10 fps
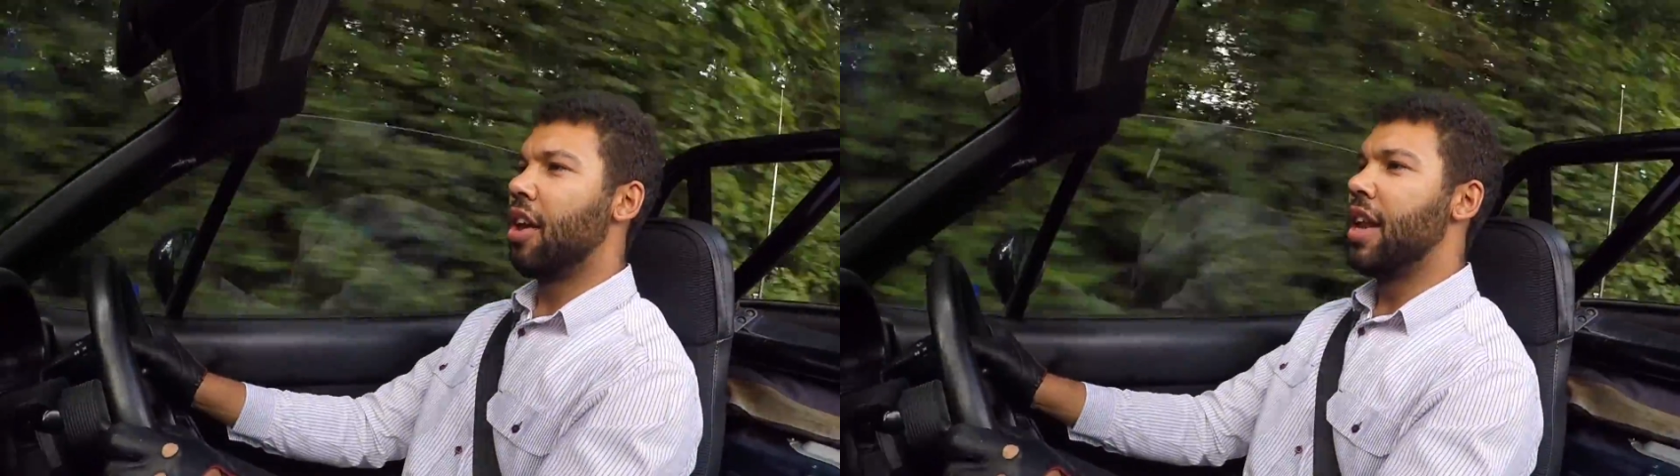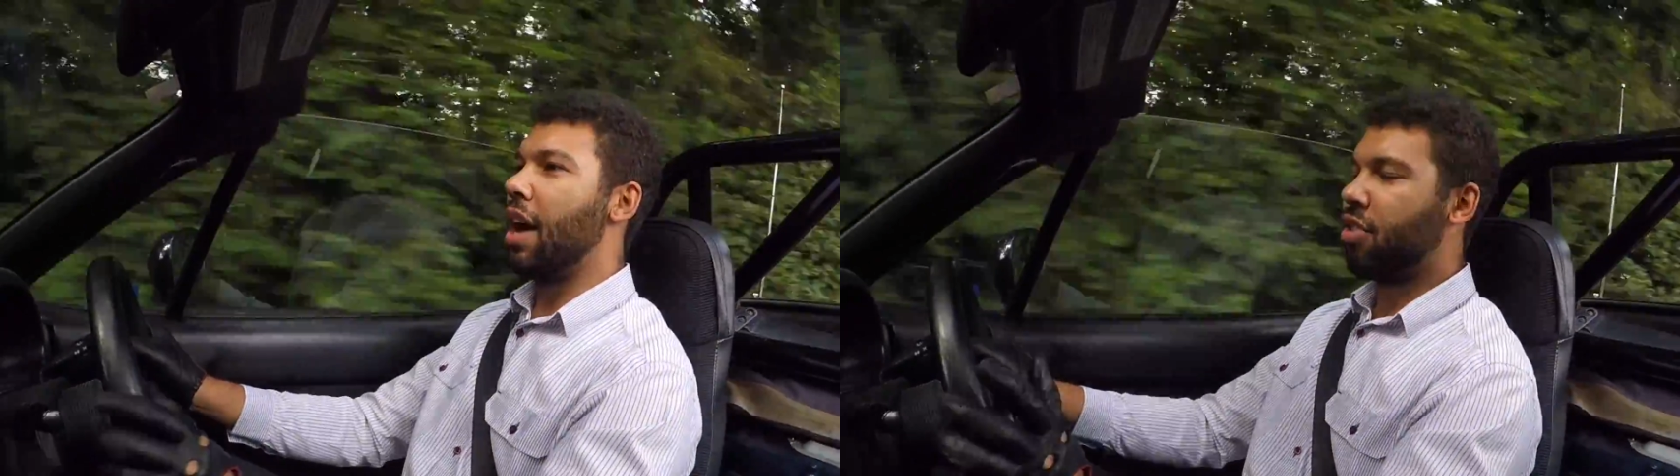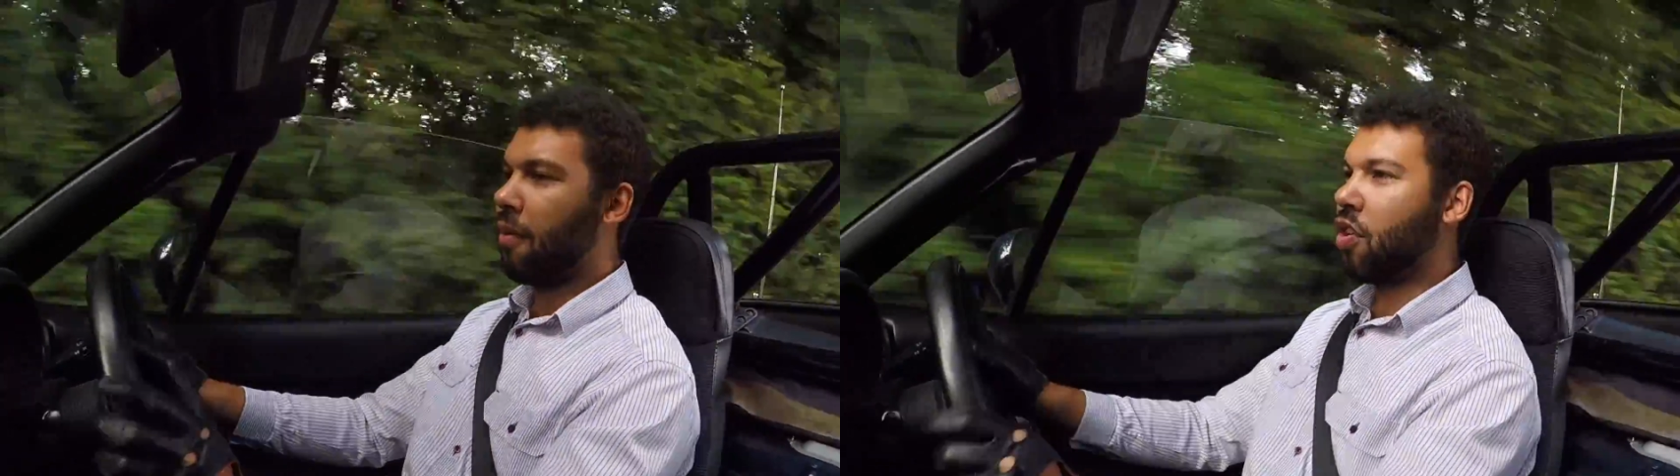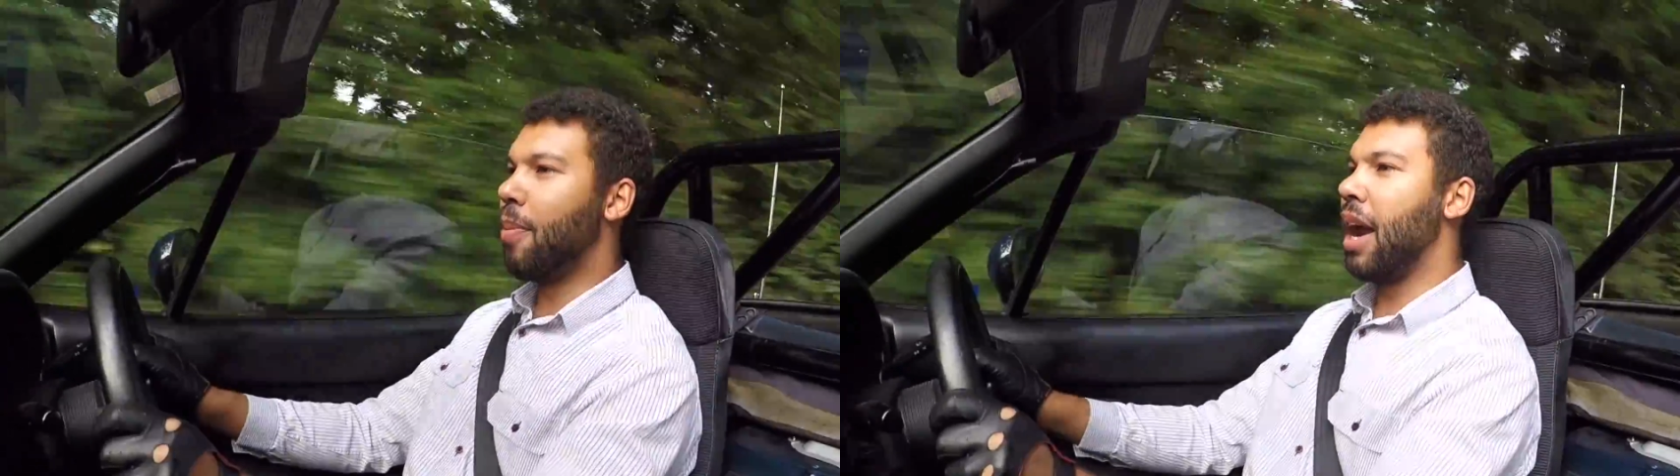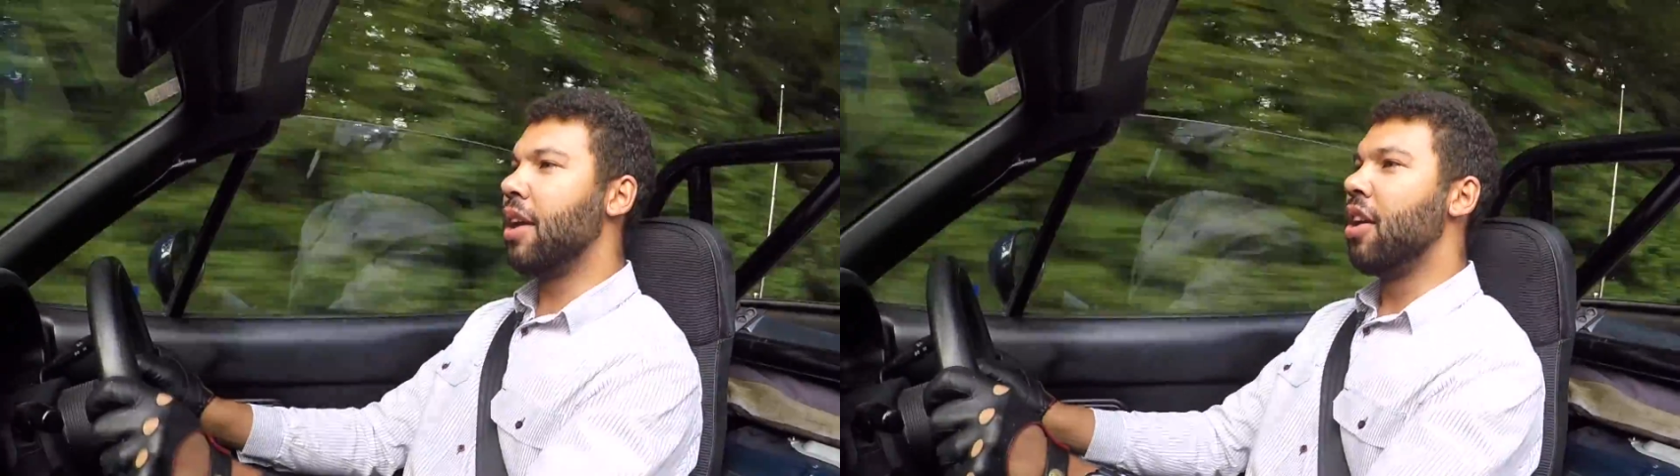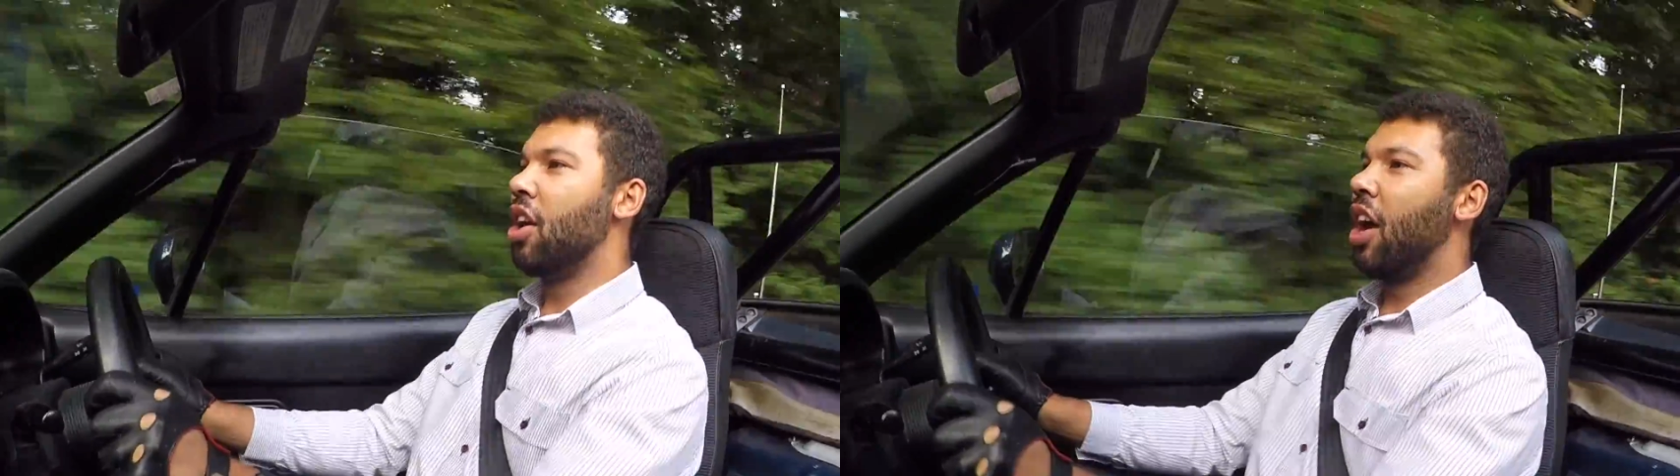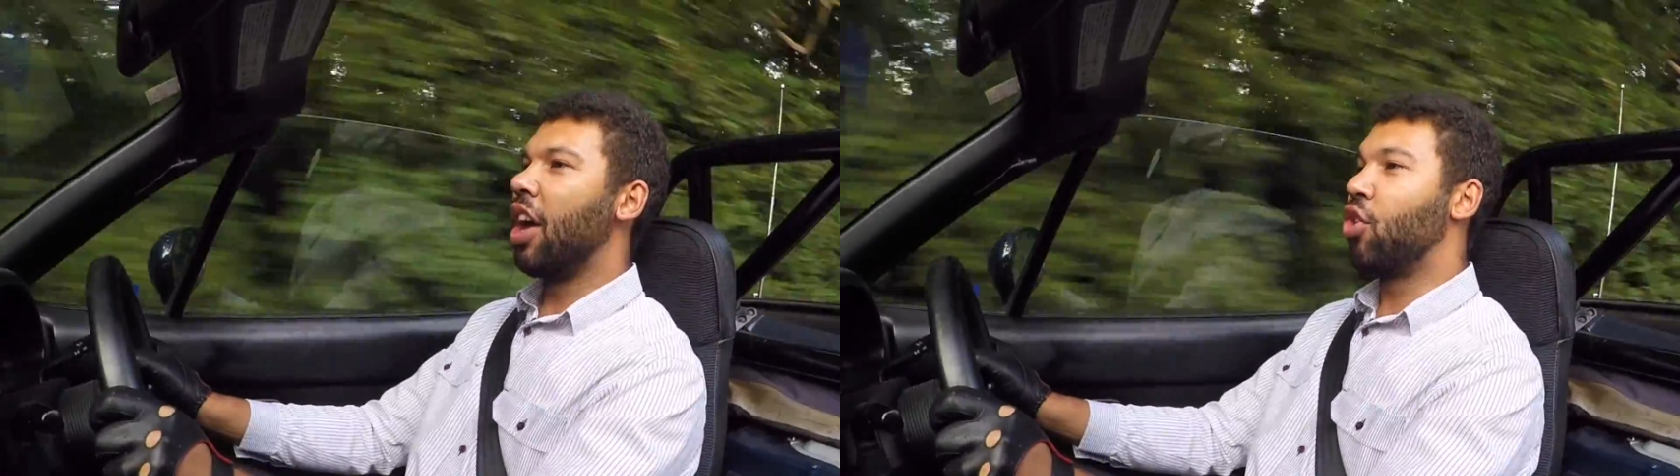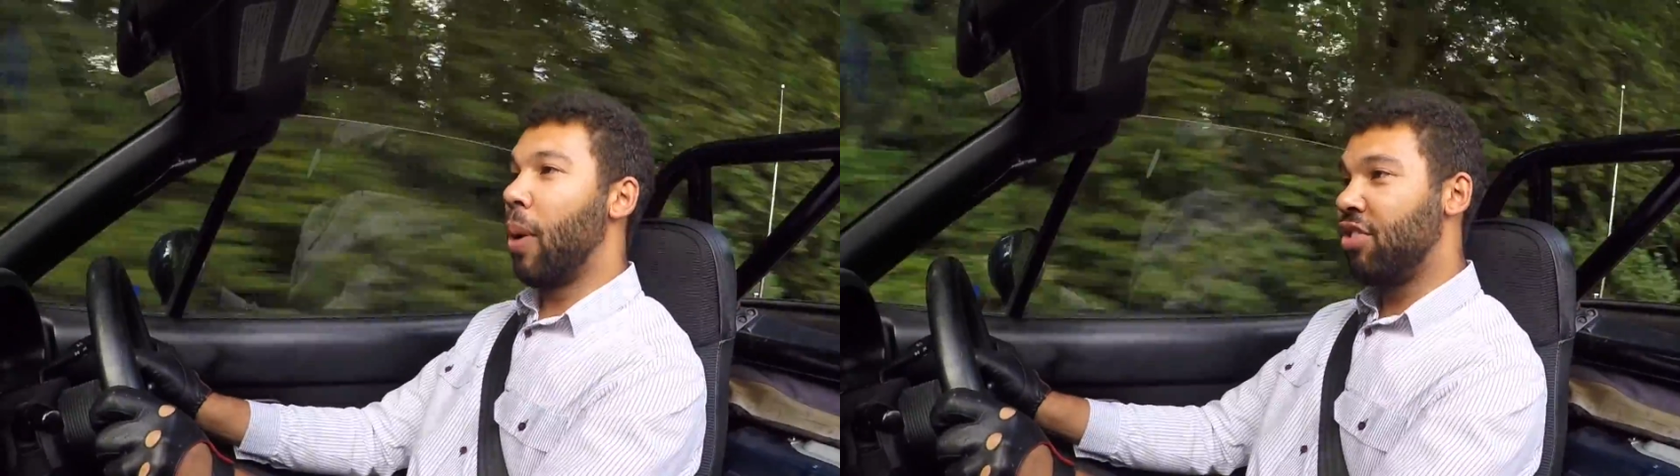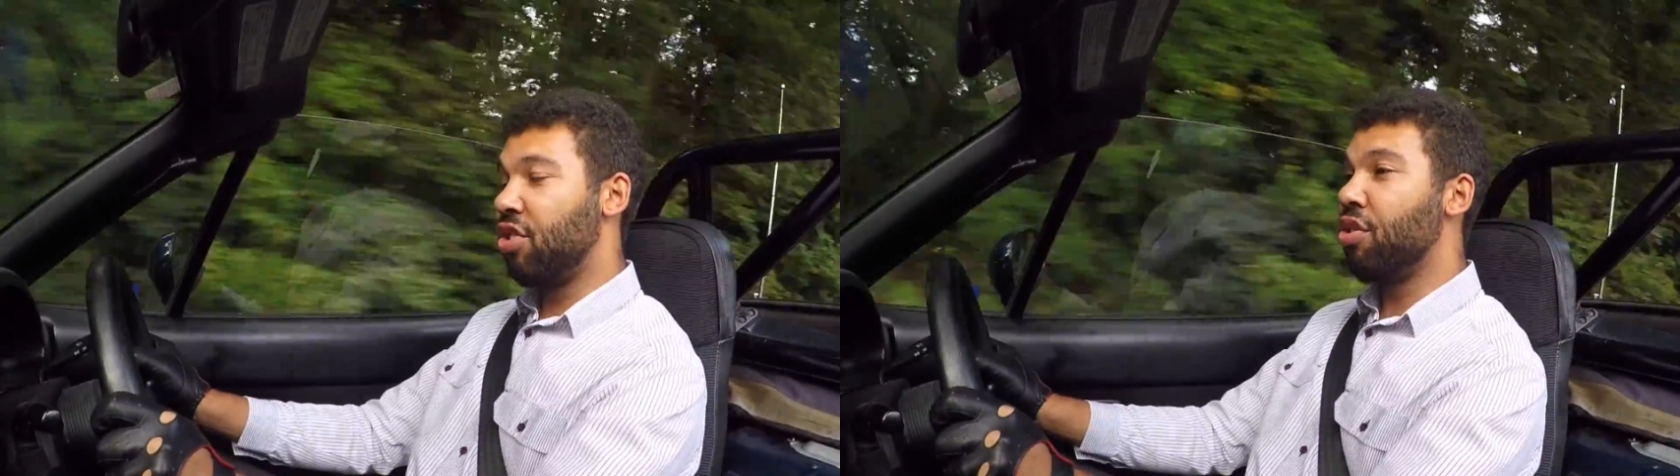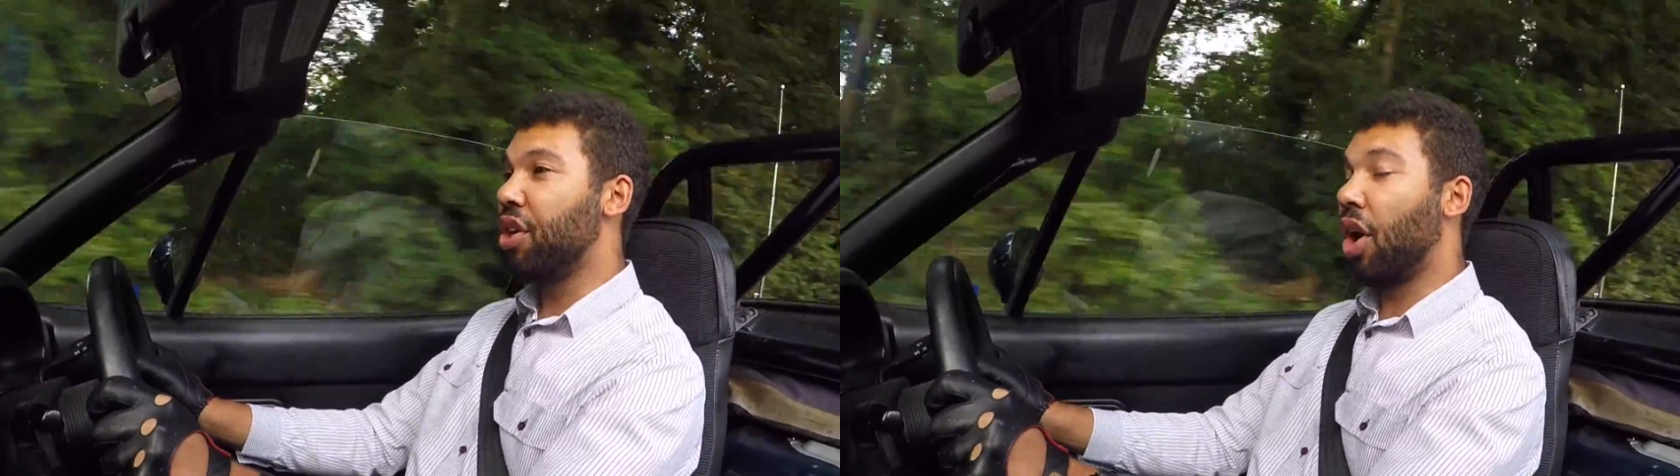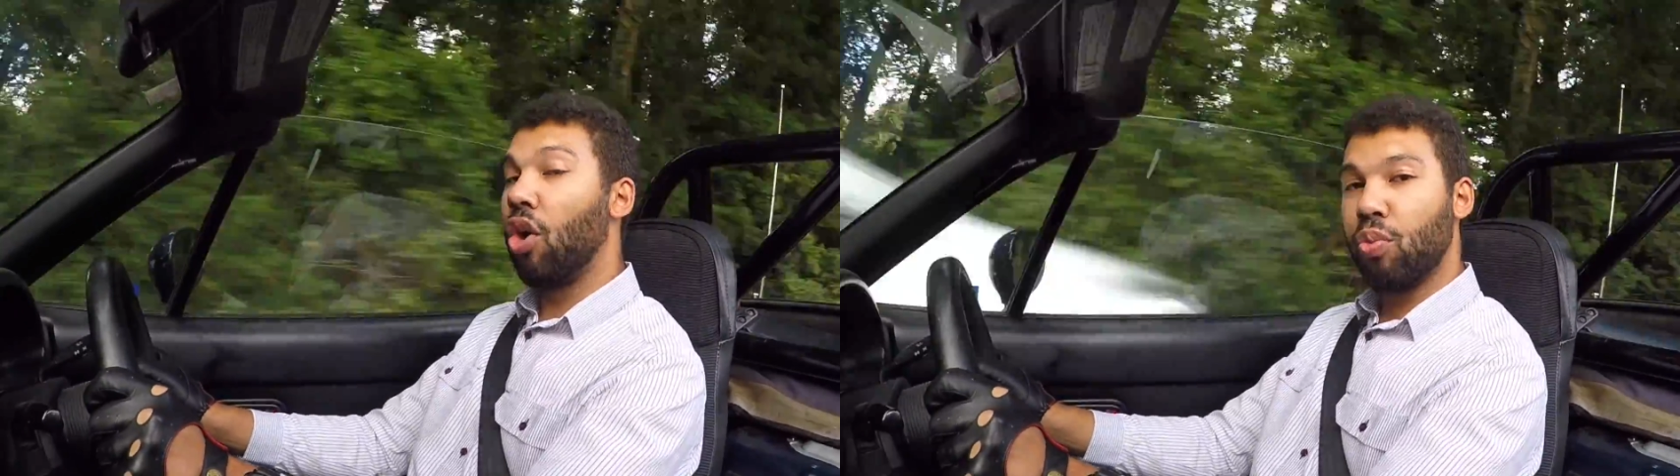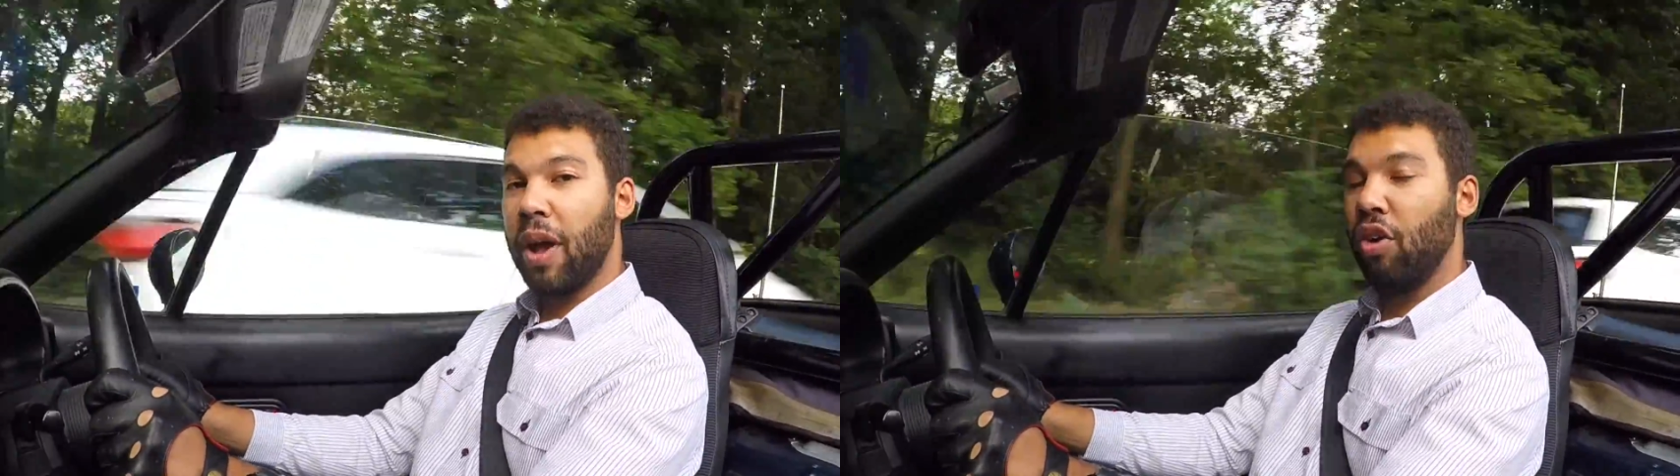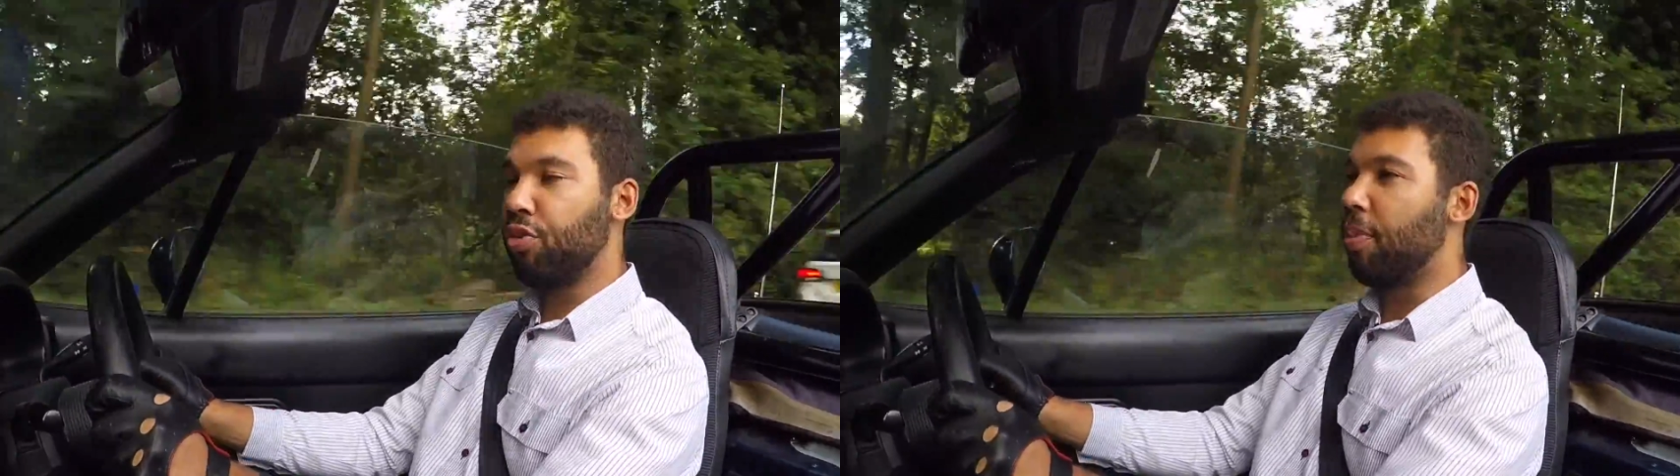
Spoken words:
Now, some of you may question the gold wheels,